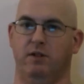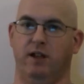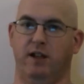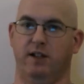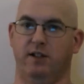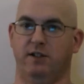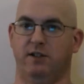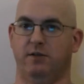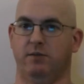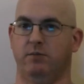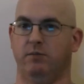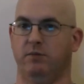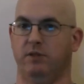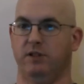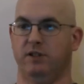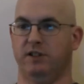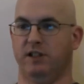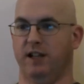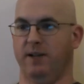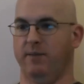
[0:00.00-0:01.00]
That's
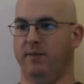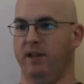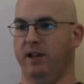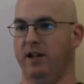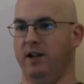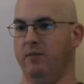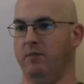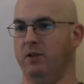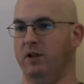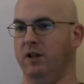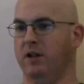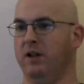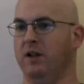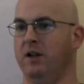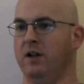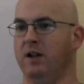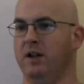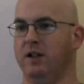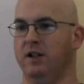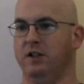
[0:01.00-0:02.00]
the same thing, but
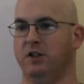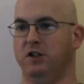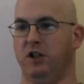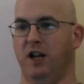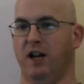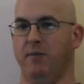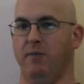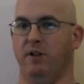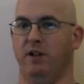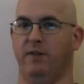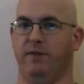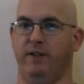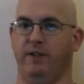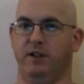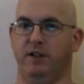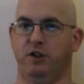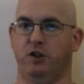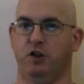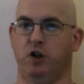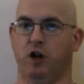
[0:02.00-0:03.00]
GI
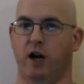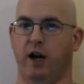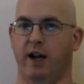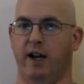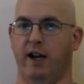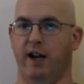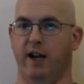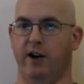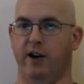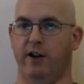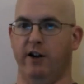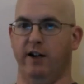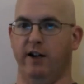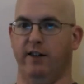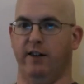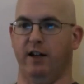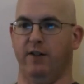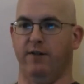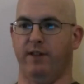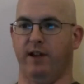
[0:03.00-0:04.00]
benefits, TRICARE,
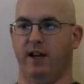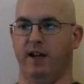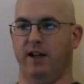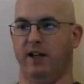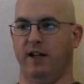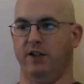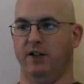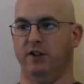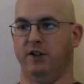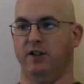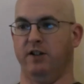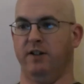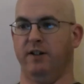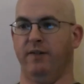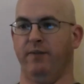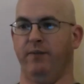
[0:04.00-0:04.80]
anything of that nature.